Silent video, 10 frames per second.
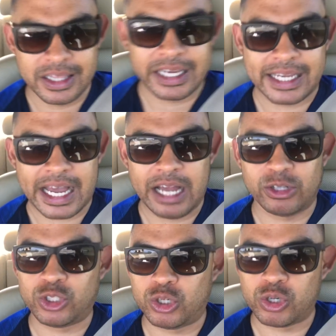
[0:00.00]
Then
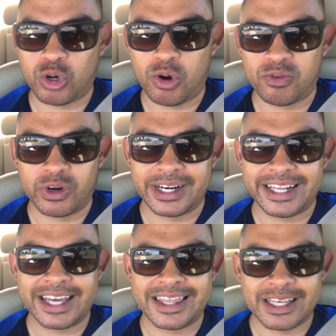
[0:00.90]
Kyle took over and
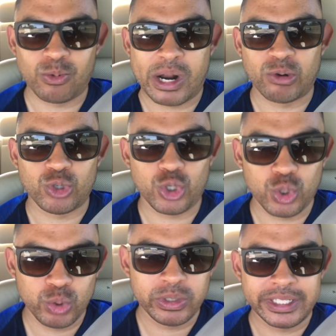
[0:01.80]
he had the round
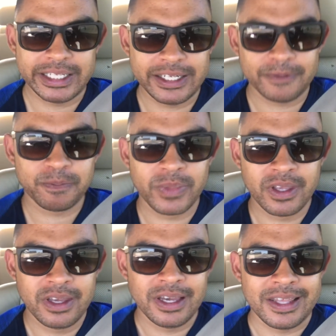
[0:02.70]
2 lead.
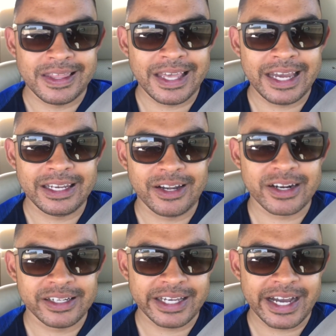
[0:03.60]
Then
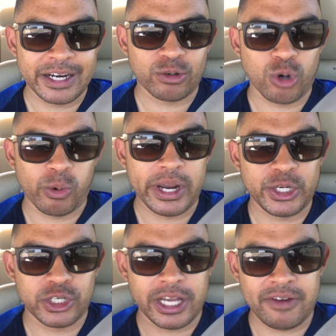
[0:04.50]
luckily I had
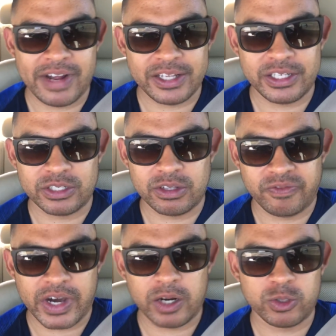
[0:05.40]
Croatia advancing to
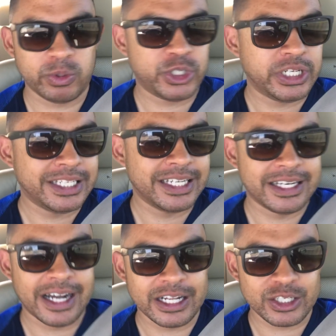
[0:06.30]
the finals, which he did
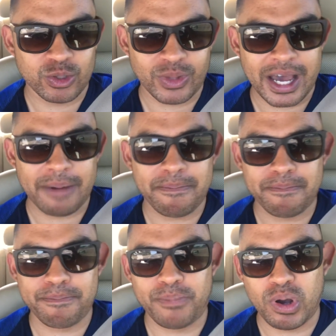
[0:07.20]
not, so that
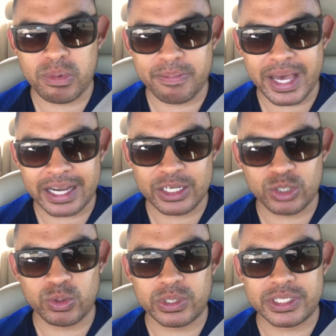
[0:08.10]
put me back
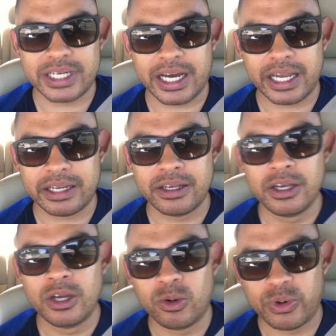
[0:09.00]
into a tie
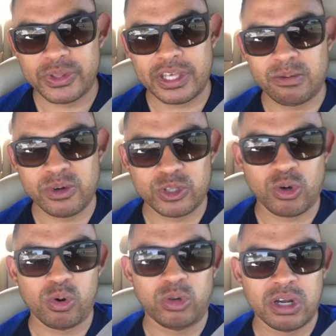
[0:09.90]
with him with
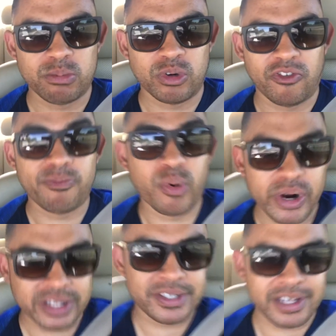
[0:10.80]
total number of
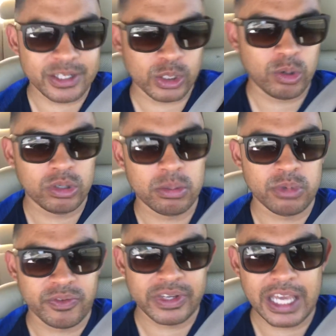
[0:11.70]
points and total
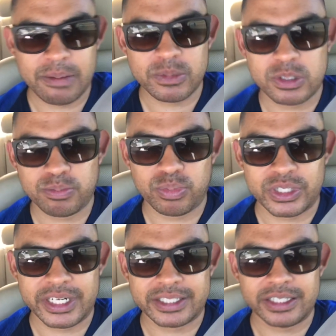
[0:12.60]
number of games
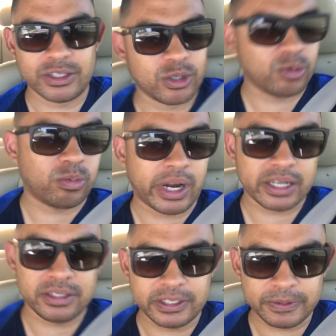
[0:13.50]
predicted
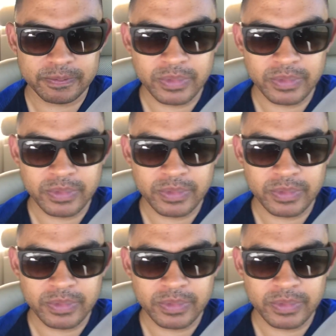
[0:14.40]
correctly.